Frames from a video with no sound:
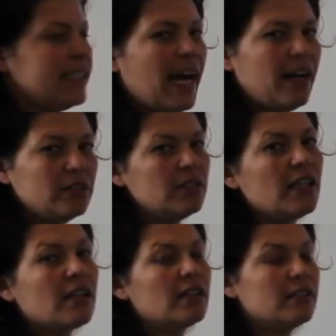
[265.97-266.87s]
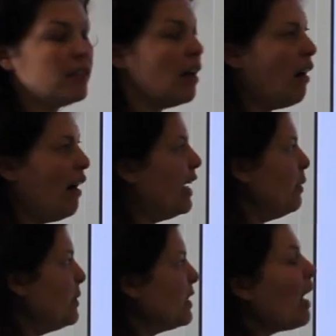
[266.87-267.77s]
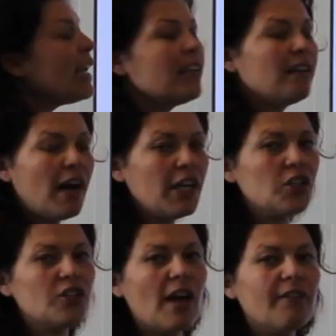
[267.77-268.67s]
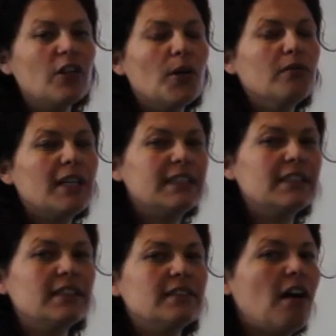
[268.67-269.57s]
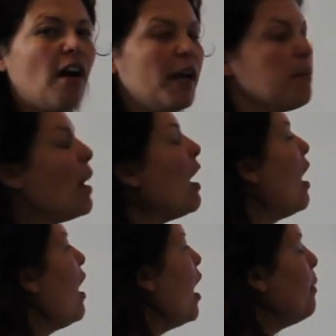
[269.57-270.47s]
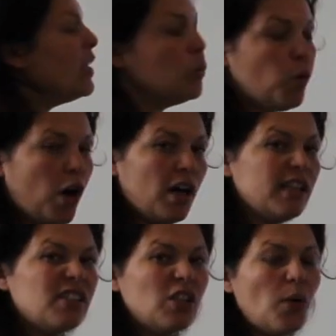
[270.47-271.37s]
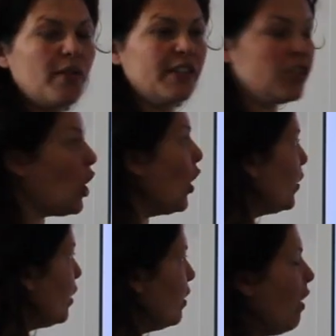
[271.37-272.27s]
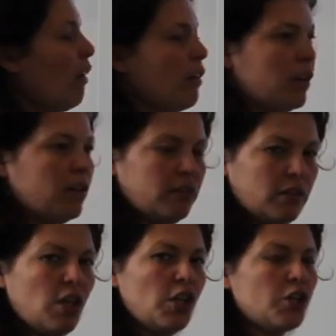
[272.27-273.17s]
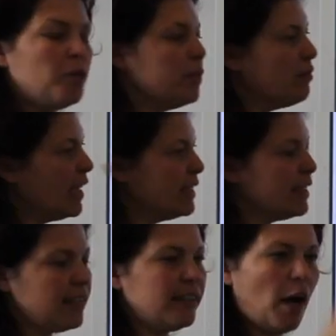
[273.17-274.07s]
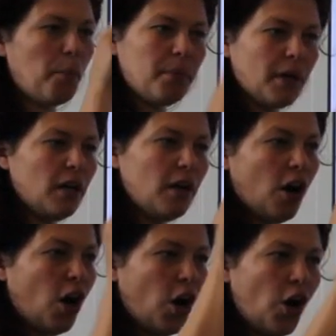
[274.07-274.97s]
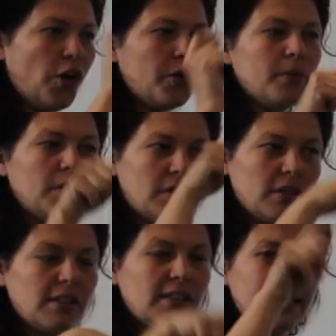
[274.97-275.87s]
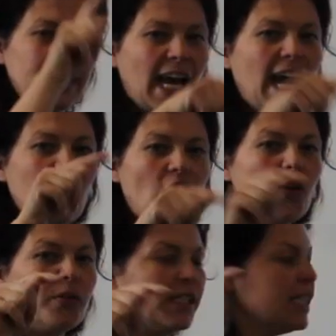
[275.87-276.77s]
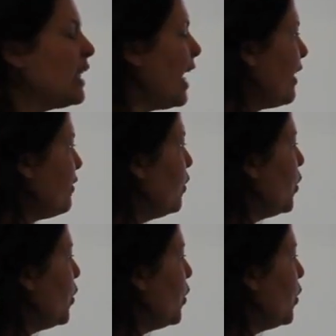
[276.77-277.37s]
down the times. I'd like you to have a go at writing the time in words. So if it's o'clock, you'll be writing the number O-C-L-O-C-K for